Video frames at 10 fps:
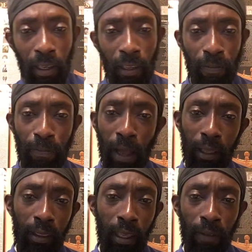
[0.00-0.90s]
In
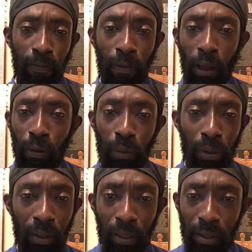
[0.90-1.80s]
fact, they
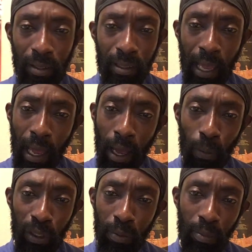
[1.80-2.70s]
followed the
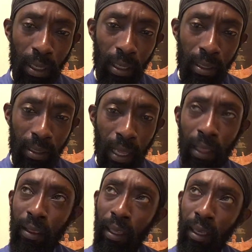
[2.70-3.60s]
star, which means
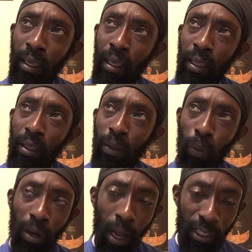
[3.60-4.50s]
that they
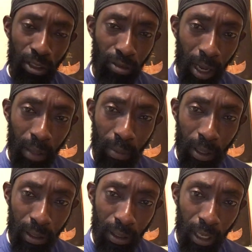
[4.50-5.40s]
were
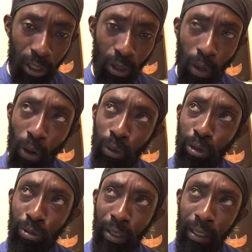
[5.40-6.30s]
astronomers. They knew how
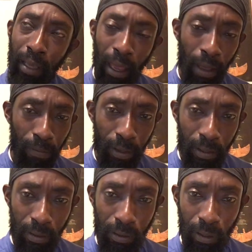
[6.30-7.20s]
to read the
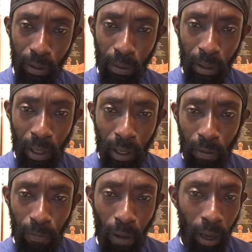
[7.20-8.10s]
heavens.
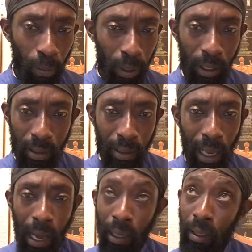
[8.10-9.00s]
Following a
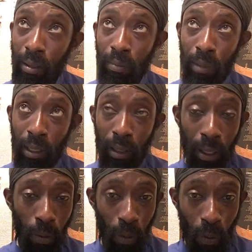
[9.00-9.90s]
star doesn't mean
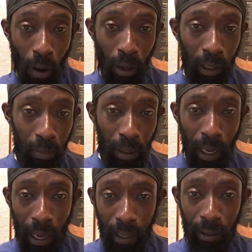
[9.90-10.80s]
they were walking
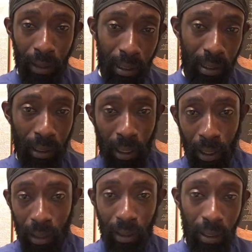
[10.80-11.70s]
behind this
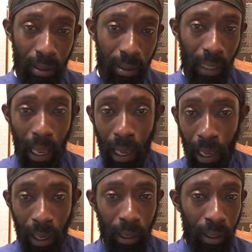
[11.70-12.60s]
star.